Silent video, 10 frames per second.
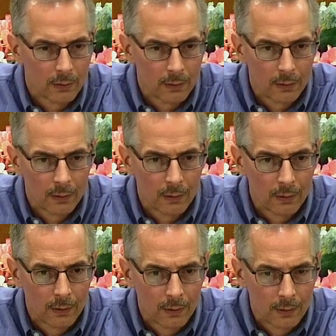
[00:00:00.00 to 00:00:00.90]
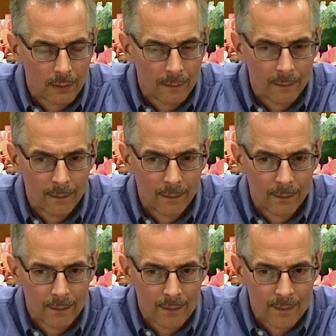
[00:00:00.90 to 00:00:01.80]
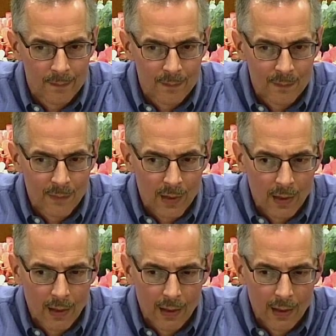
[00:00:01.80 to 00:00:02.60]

No one is speaking in this clip.